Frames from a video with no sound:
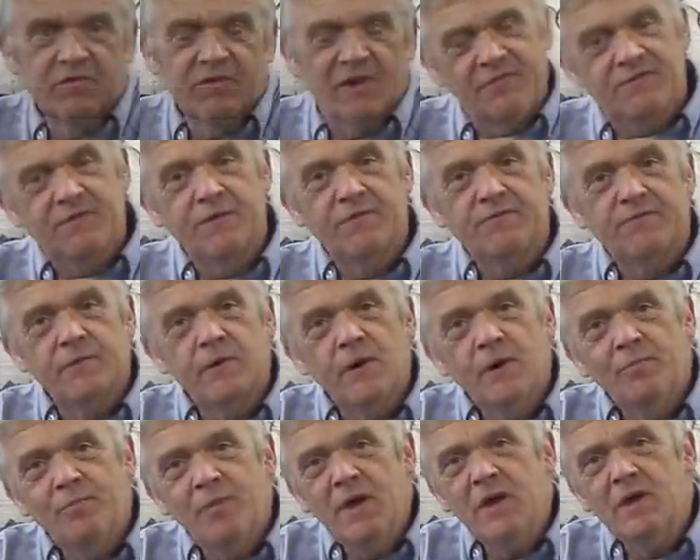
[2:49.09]
you've left it for
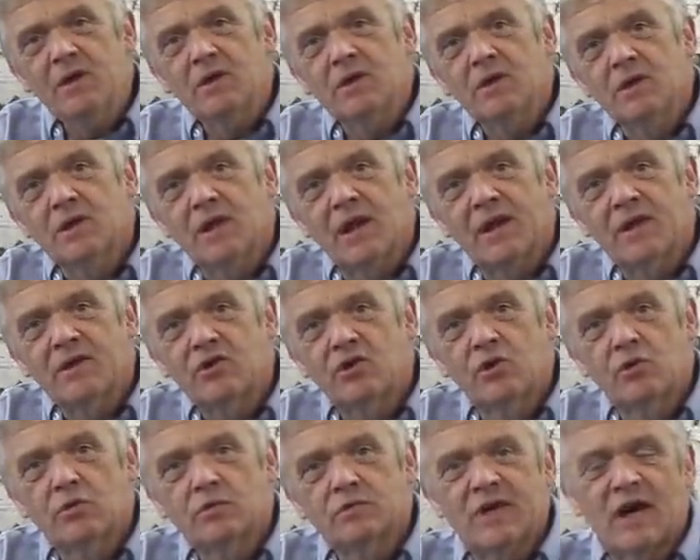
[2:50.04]
a bit, let it
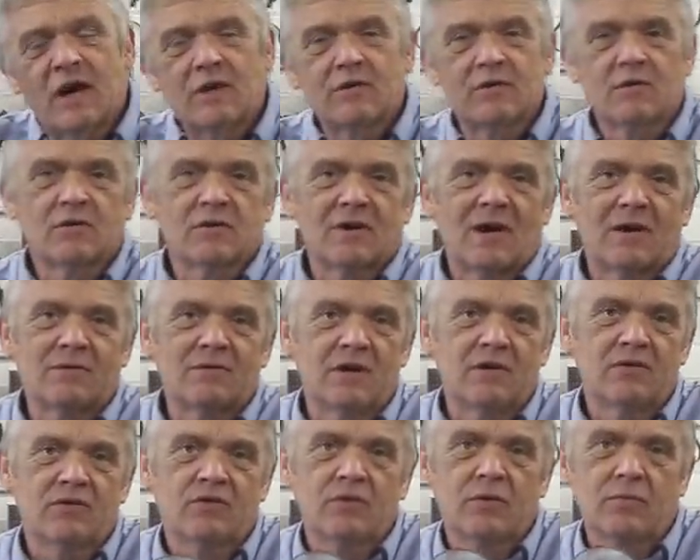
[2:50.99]
cool down and ground
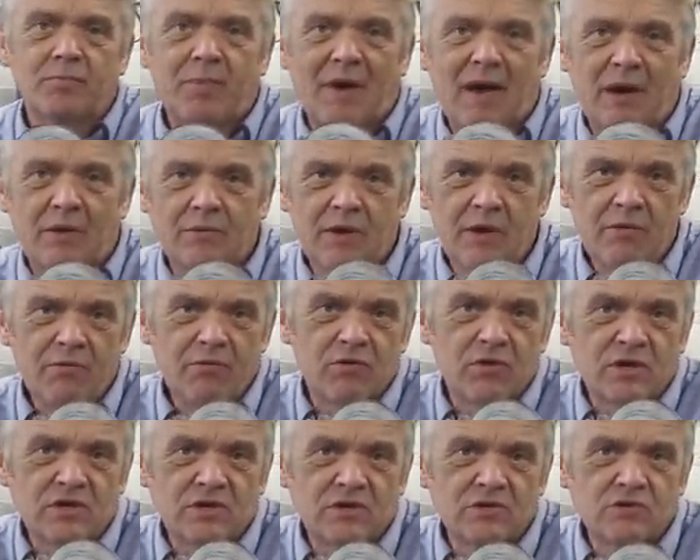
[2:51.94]
it into powder,
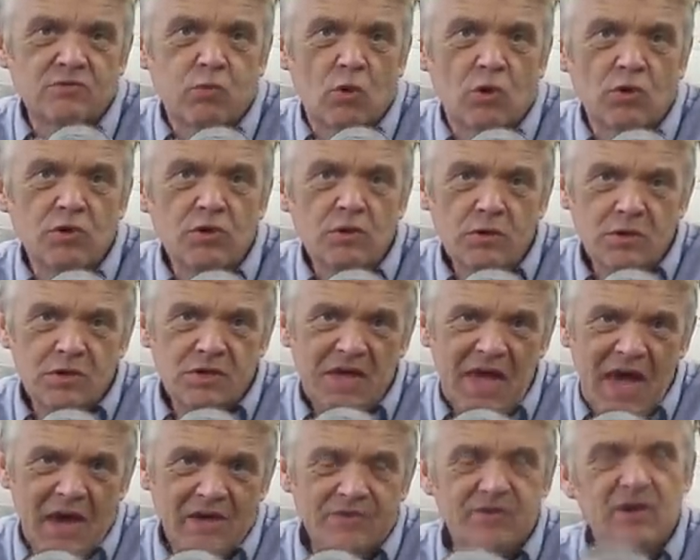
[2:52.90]
this is what you
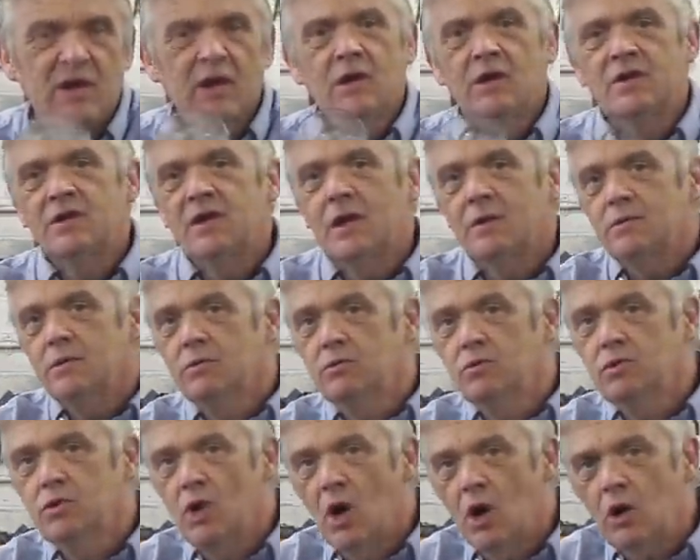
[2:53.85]
get. Now
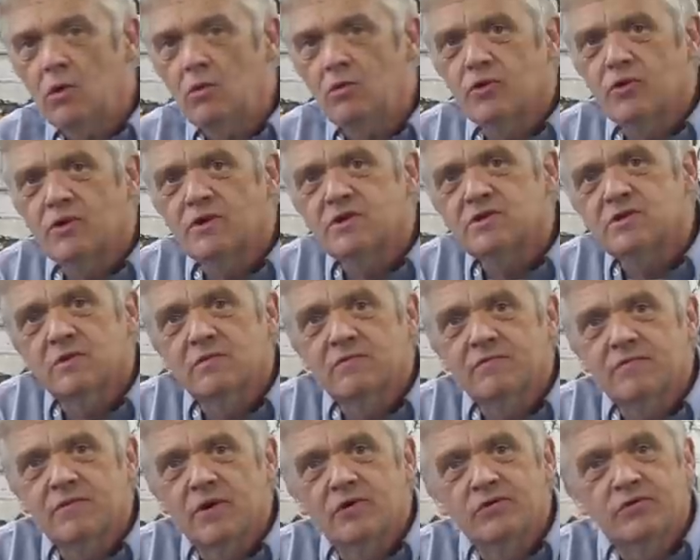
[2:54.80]
you know that it's
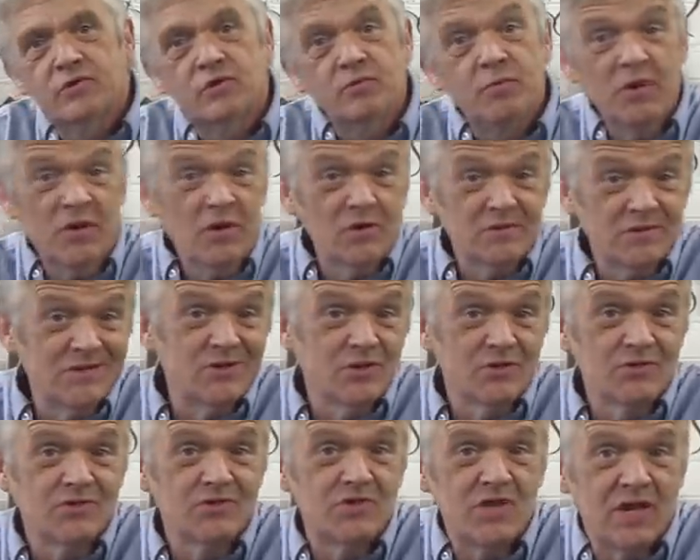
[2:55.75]
converted because it
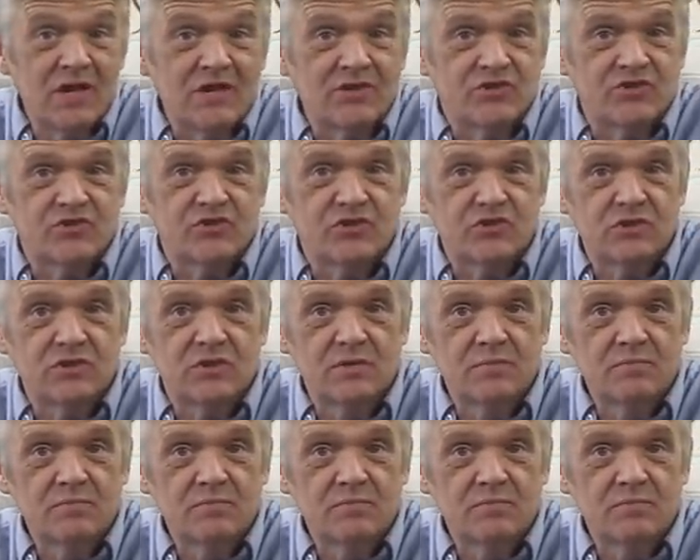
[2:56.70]
does this.